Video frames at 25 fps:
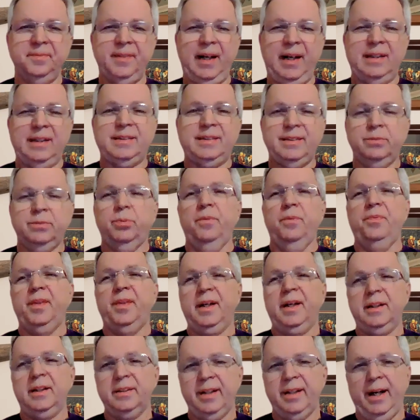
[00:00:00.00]
That's when
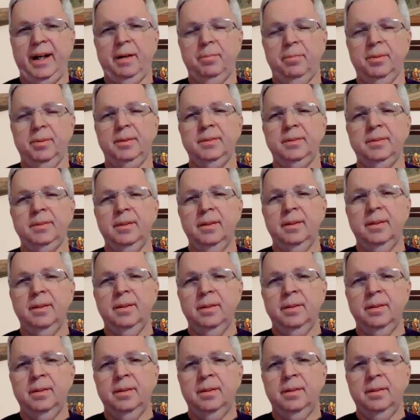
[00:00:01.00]
things happen.
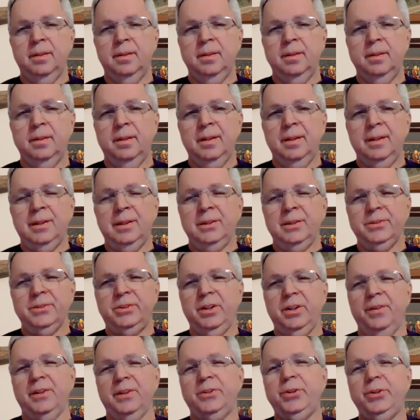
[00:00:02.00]

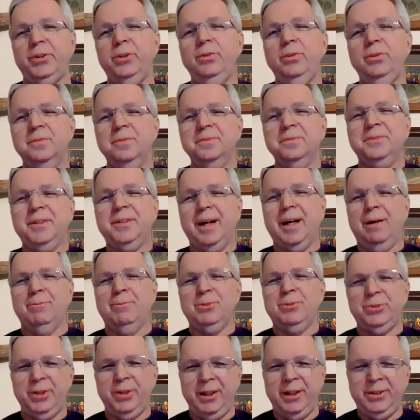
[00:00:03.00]
So the two
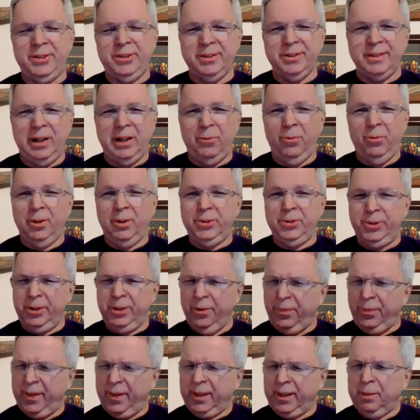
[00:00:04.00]
conversations I want you
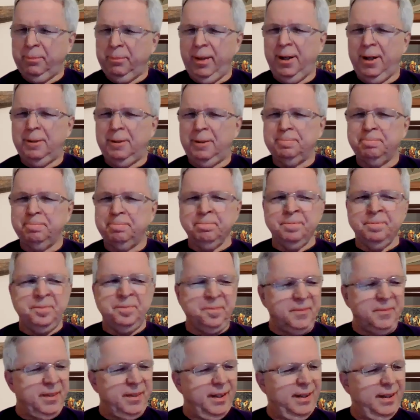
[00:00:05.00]
to think about
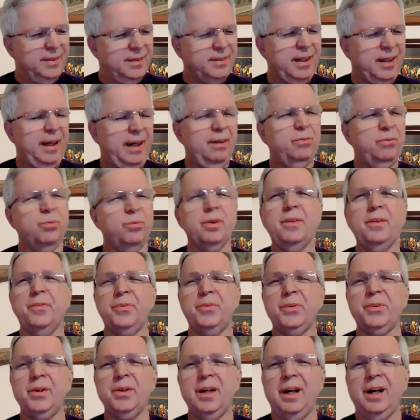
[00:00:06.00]
as I've
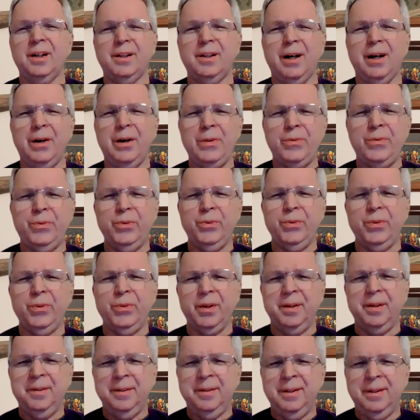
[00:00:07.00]
uh, gone through
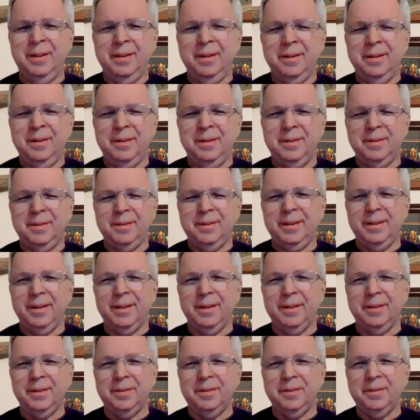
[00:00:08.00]
the
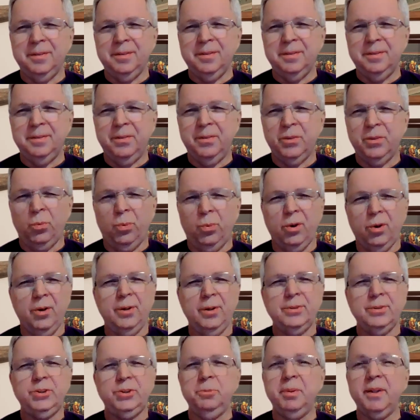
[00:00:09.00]
uh, the
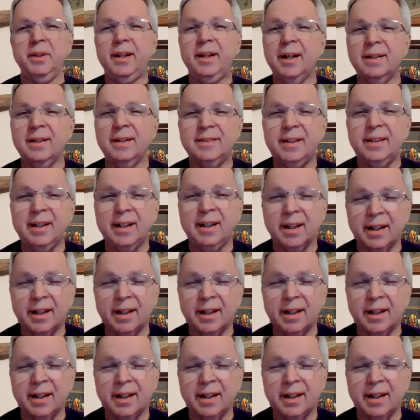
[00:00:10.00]
words of because He